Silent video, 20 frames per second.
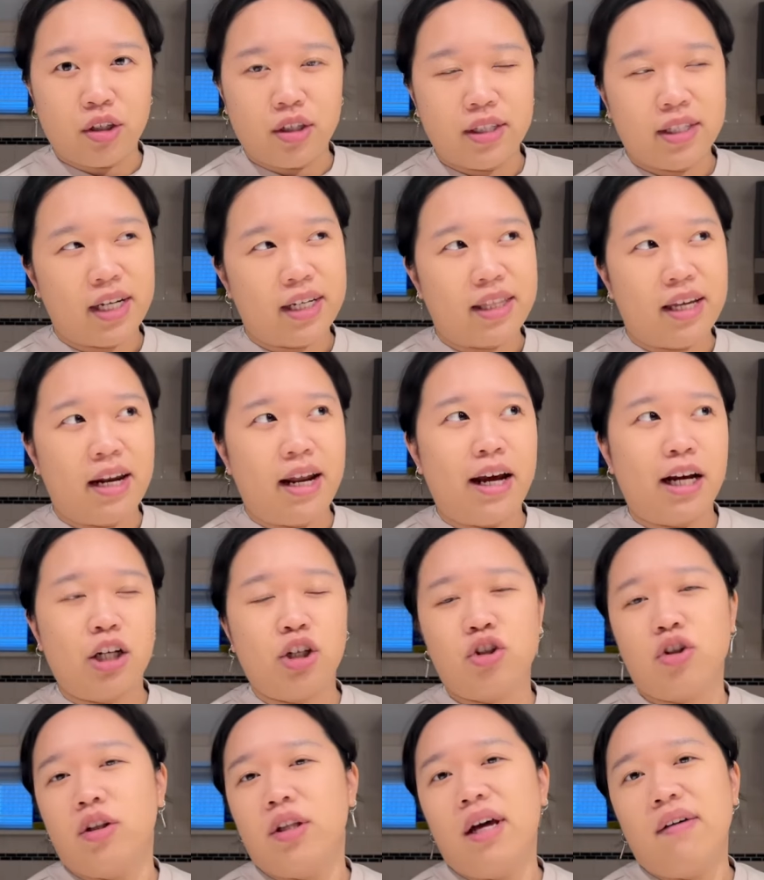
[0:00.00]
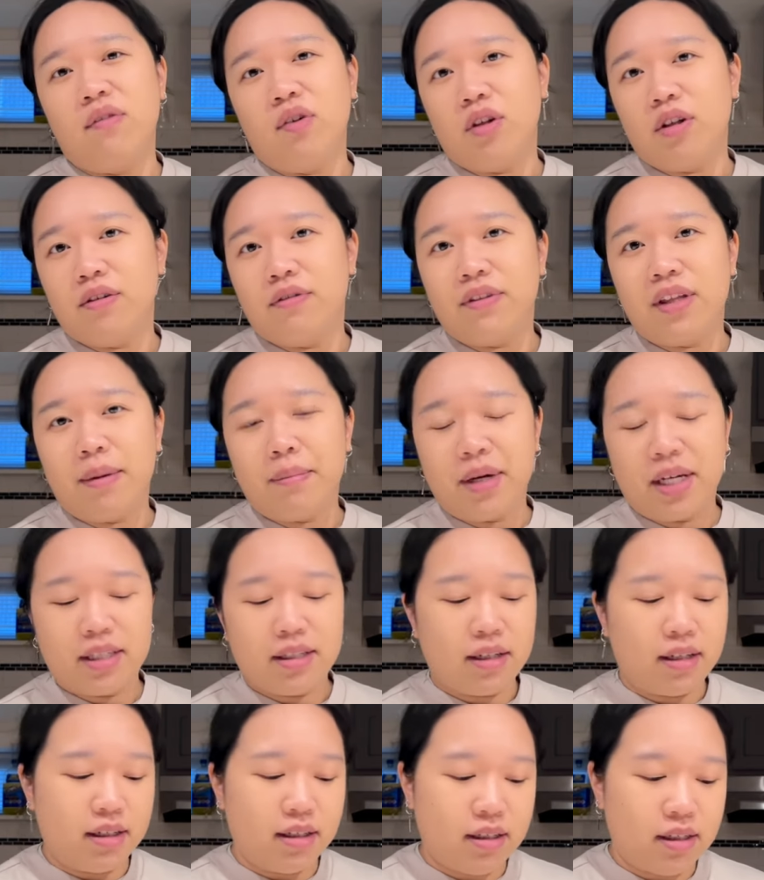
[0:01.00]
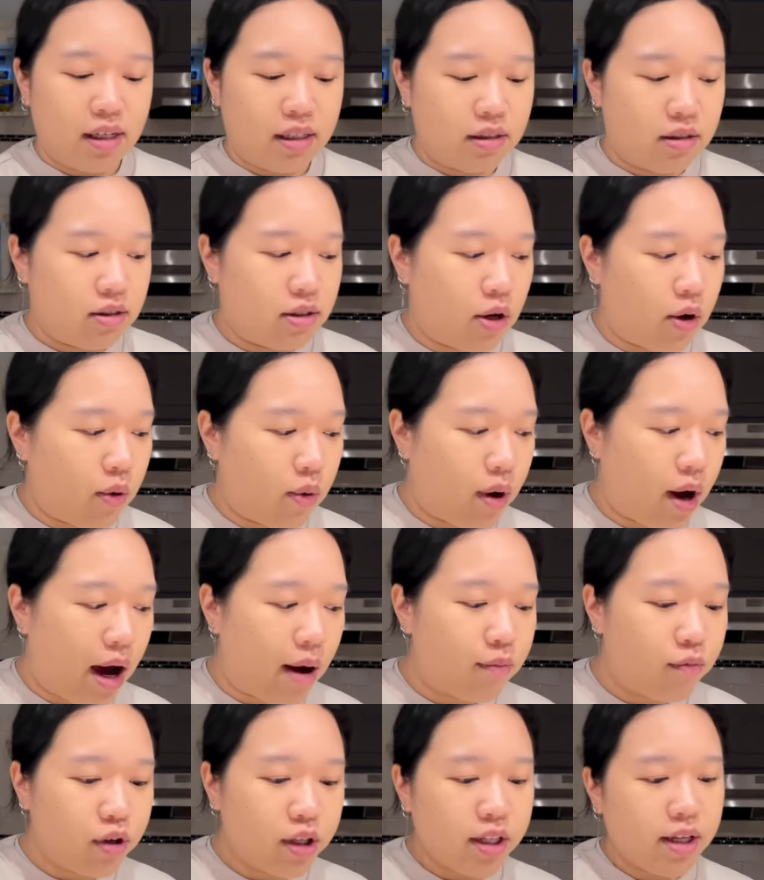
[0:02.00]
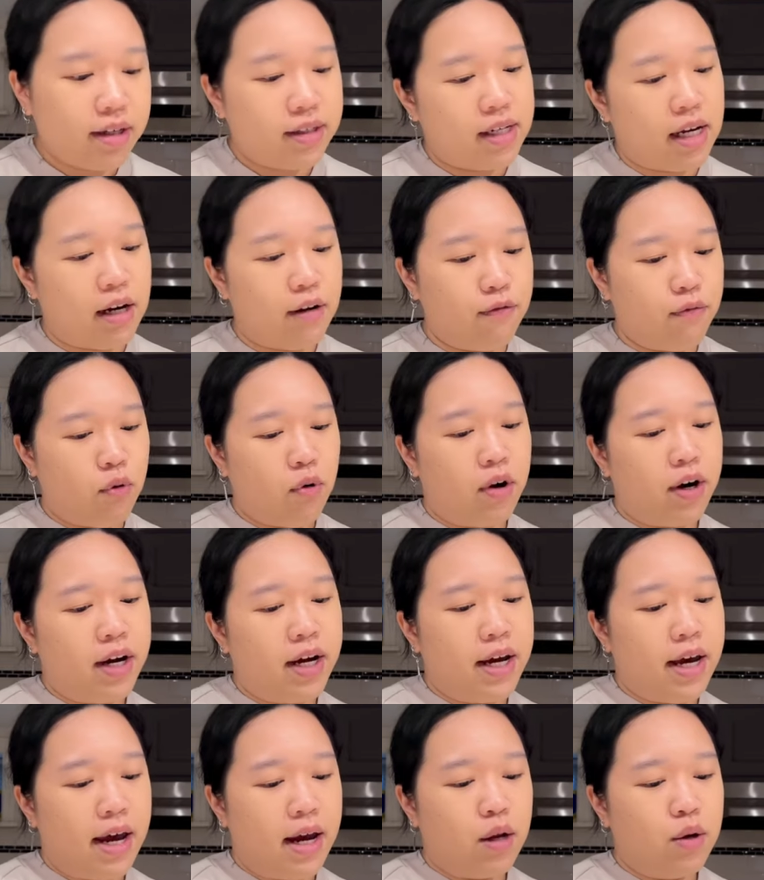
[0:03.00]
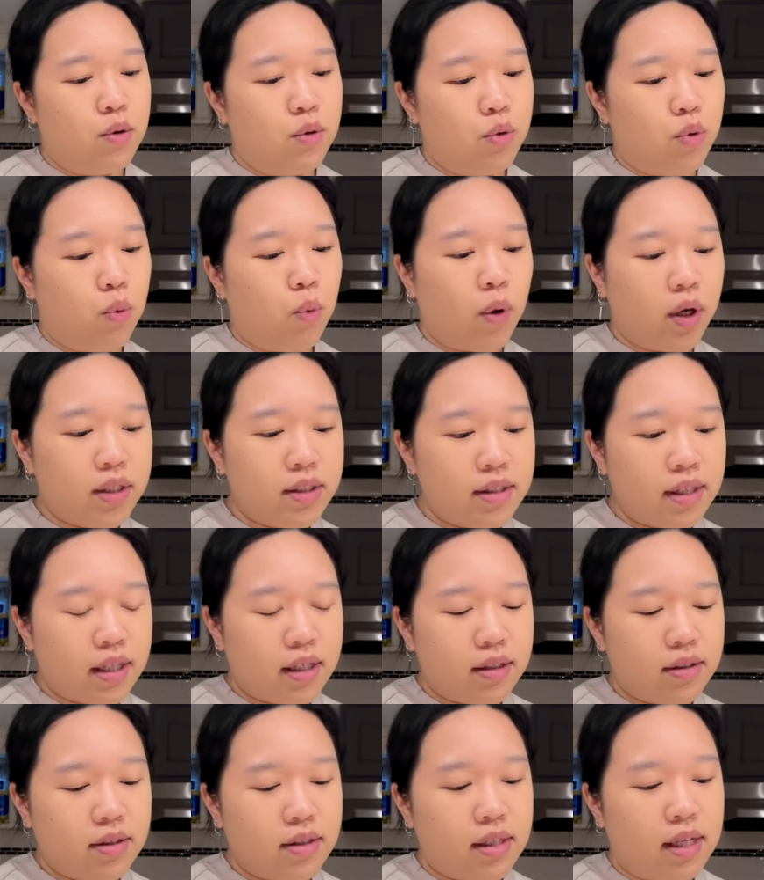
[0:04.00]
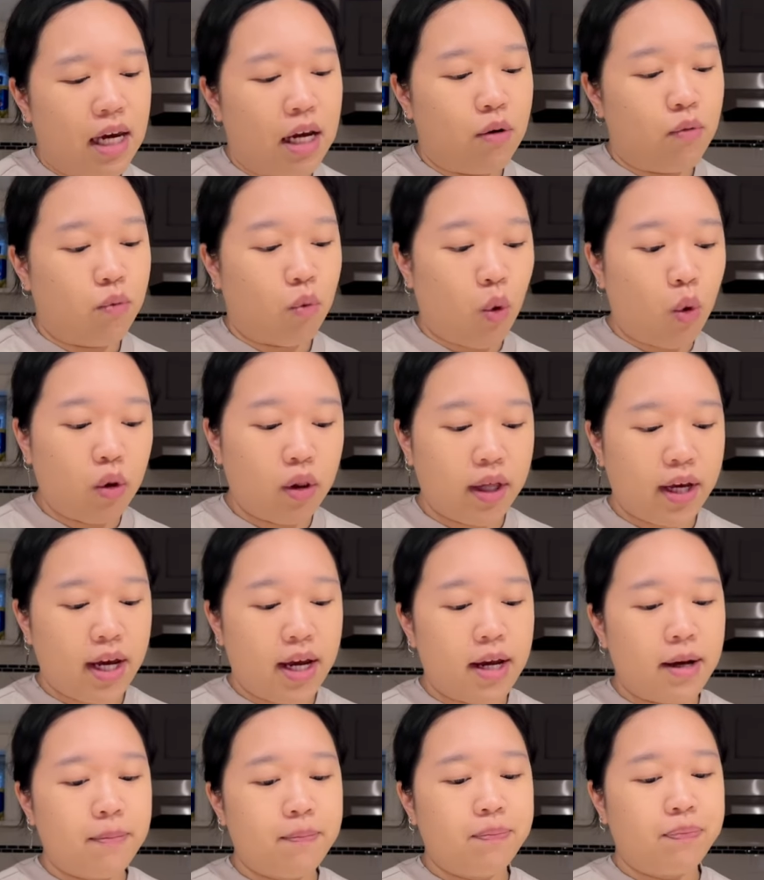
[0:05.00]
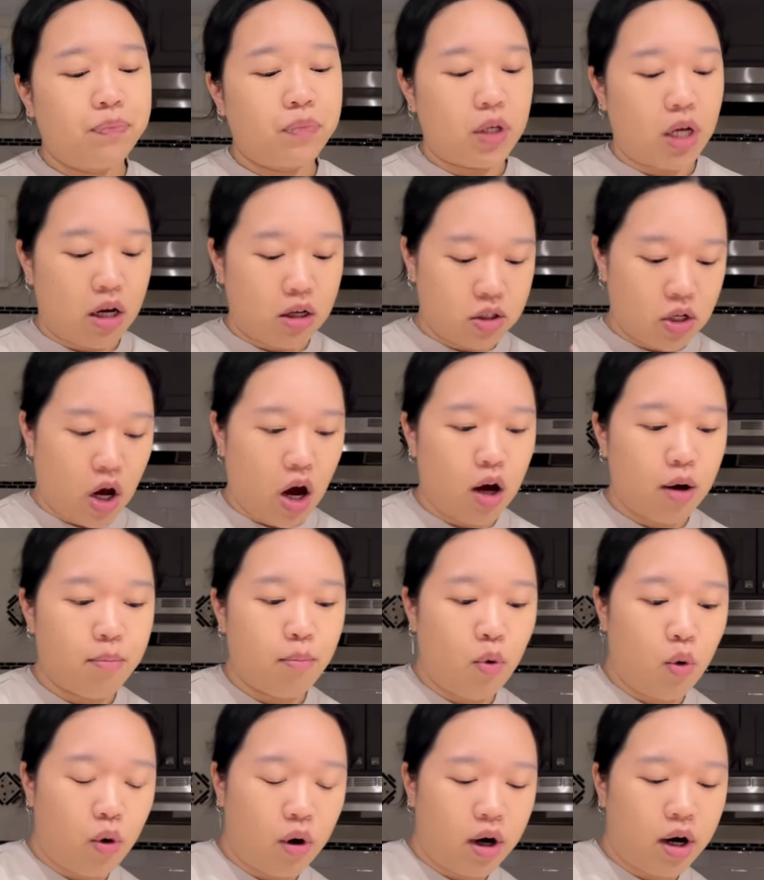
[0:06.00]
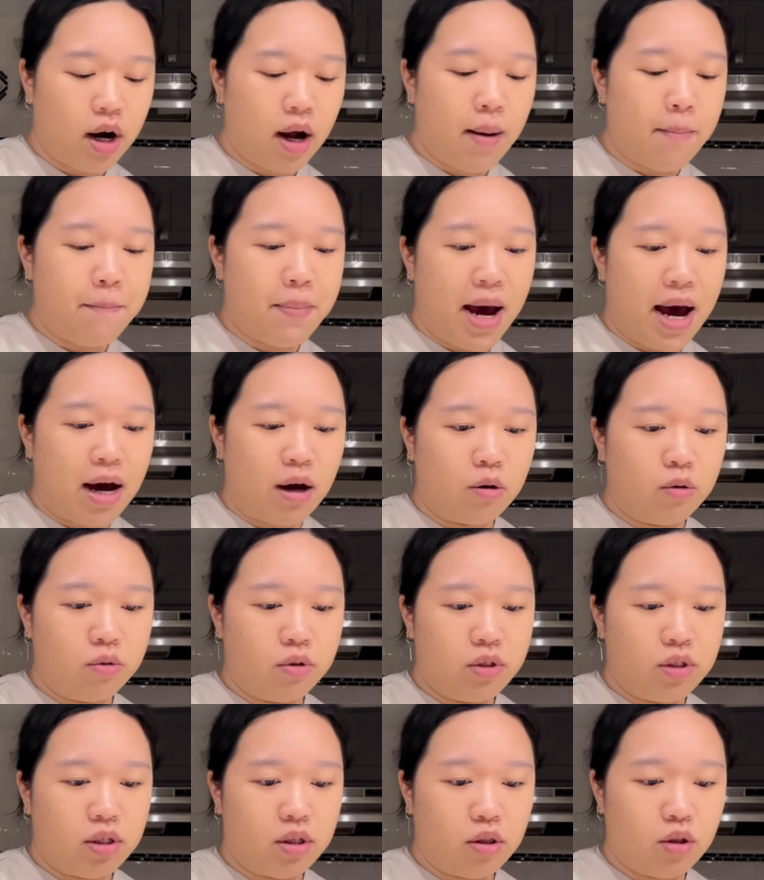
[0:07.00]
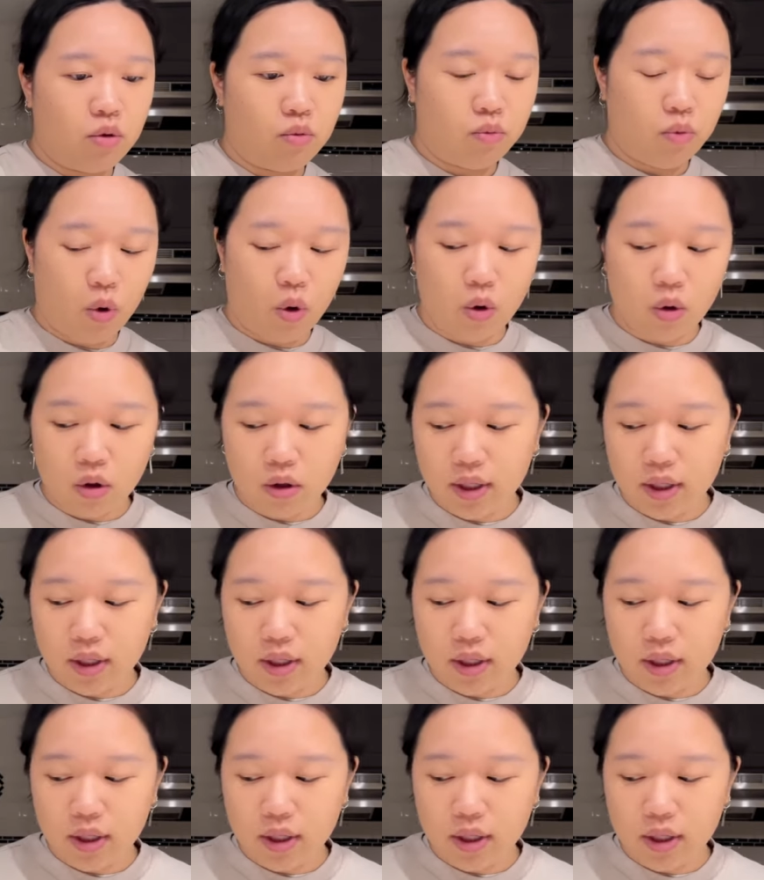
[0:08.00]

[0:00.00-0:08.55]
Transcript: It's like that extra level, if that makes any sense. So I'm really excited for it, and once things get rolling, I'll talk more about the role